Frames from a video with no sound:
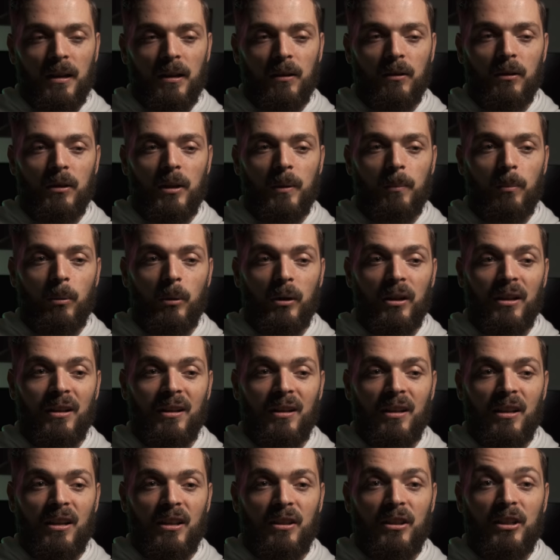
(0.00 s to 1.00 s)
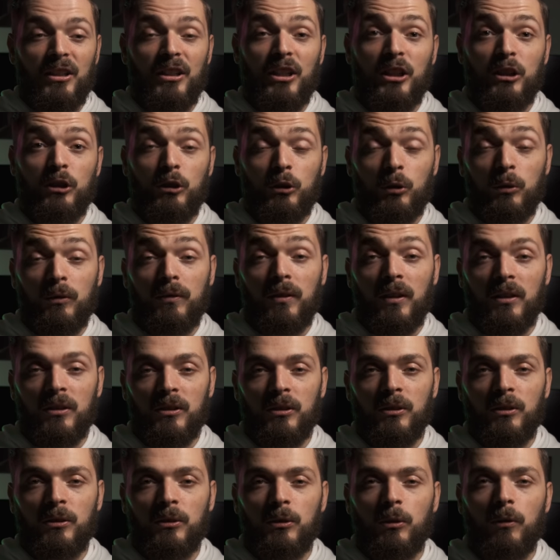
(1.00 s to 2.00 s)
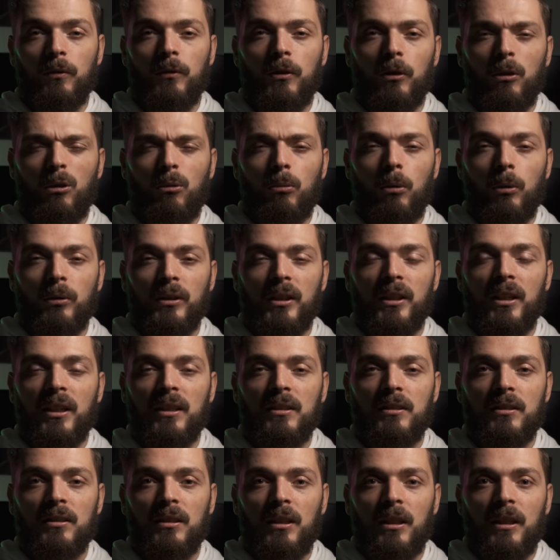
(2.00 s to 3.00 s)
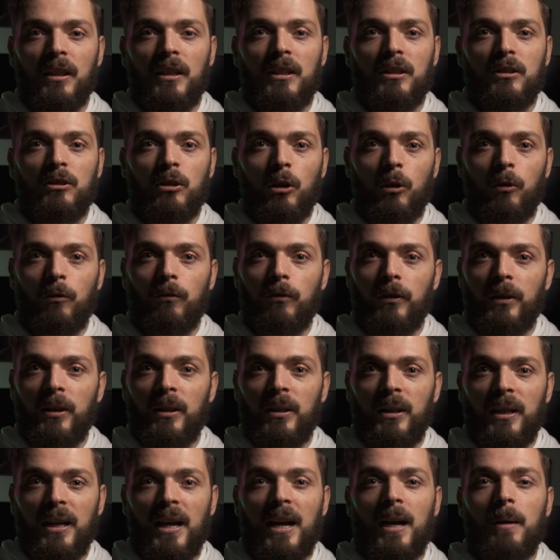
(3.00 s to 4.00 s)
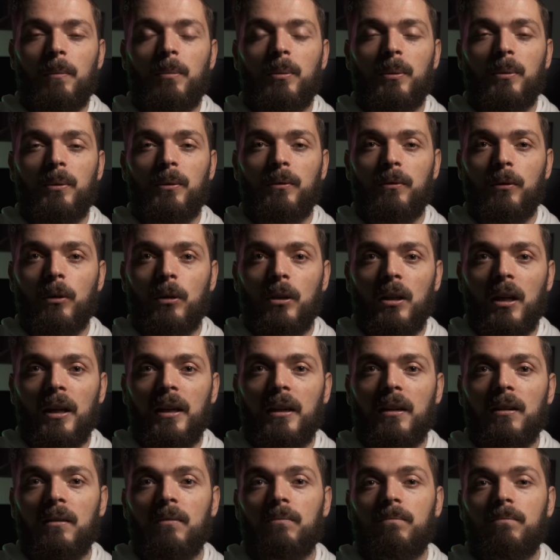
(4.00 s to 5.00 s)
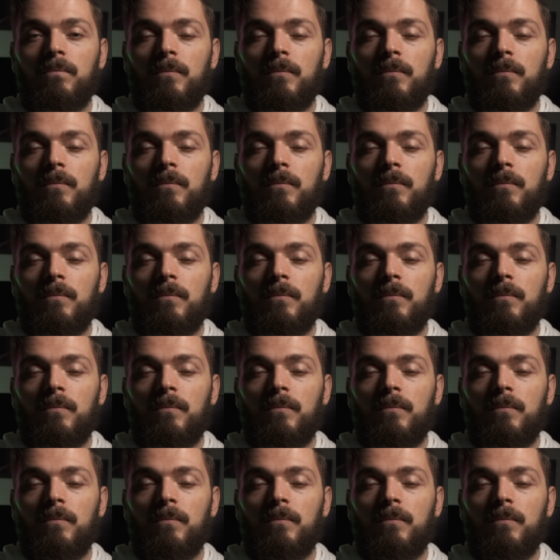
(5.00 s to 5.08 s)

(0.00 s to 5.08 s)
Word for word: can I put it, the digital functions of the Ronin S. So via the app, you've got like